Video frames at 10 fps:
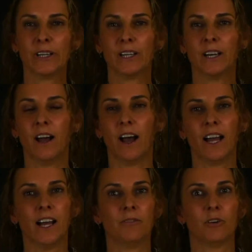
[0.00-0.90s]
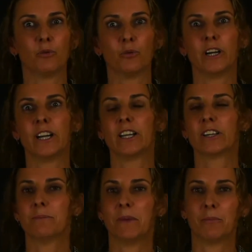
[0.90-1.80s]
I have a really
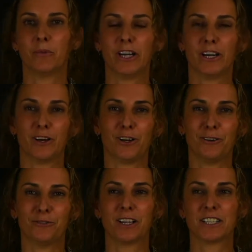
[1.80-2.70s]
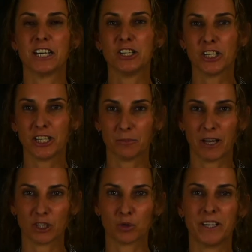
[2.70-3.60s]
good memory of teaching
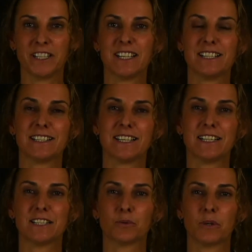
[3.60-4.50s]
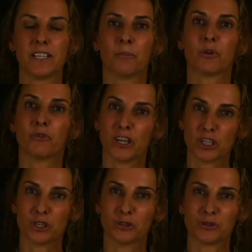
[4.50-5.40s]
about 20 C-suite
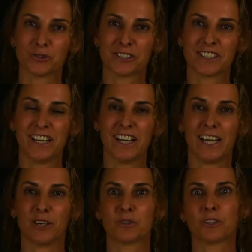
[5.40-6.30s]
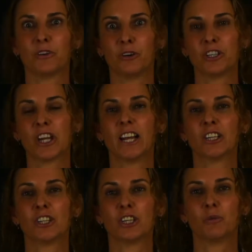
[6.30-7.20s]
professionals. It was a very
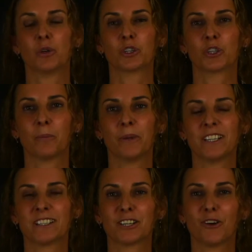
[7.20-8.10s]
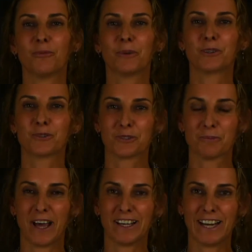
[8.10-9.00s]
challenging workshop in itself because it was
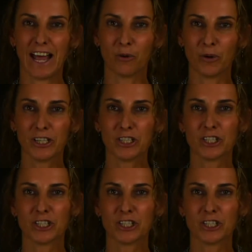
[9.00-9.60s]
about language.